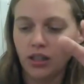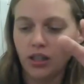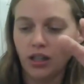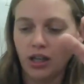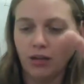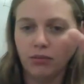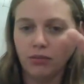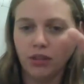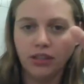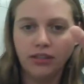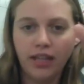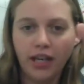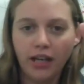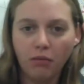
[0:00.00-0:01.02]
I'm going to
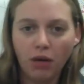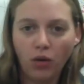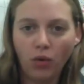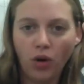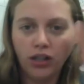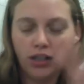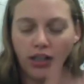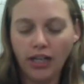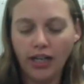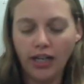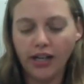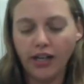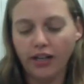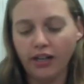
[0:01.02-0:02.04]
take my water
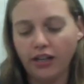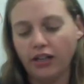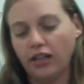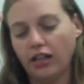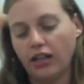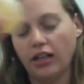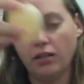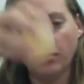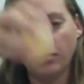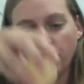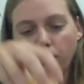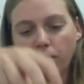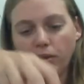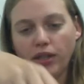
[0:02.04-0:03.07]
egg and I'm going
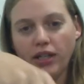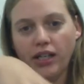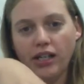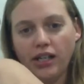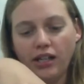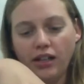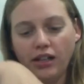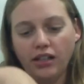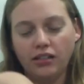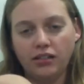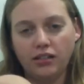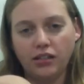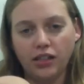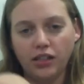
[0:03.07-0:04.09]
to put it in
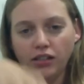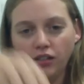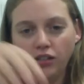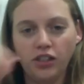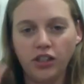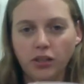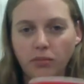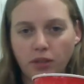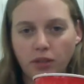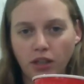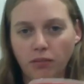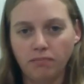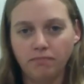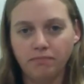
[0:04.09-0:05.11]
this syrup
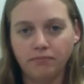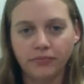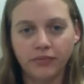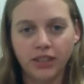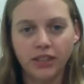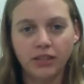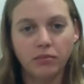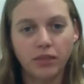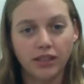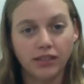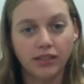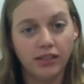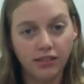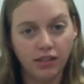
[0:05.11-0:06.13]
cup because
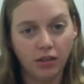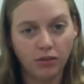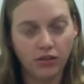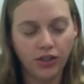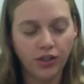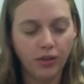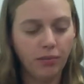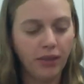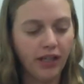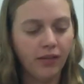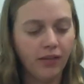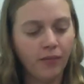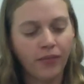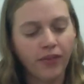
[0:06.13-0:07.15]
it's now my syrup egg.
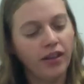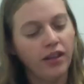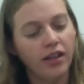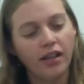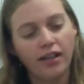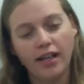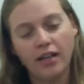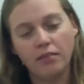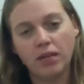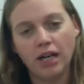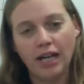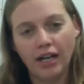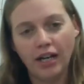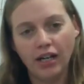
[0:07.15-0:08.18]
And my
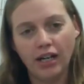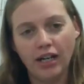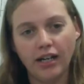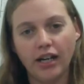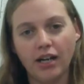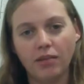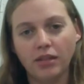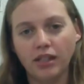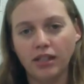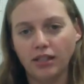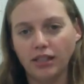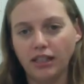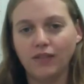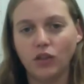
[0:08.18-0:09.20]
air egg I'm going to
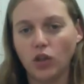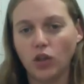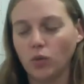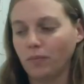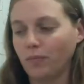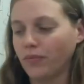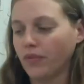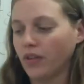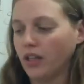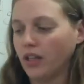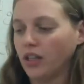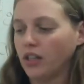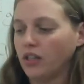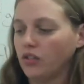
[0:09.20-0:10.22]
leave alone.
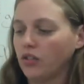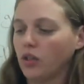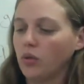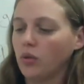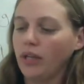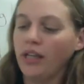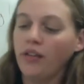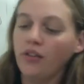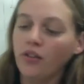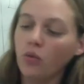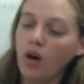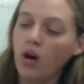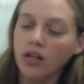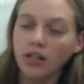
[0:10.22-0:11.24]
So in the
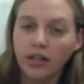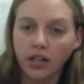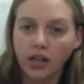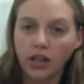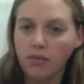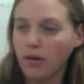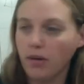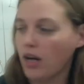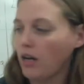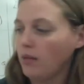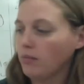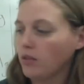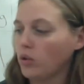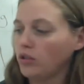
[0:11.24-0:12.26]
water cup,
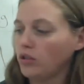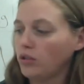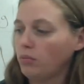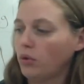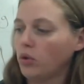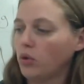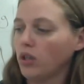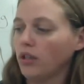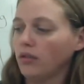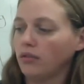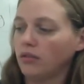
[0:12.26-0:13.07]
I'm going to pour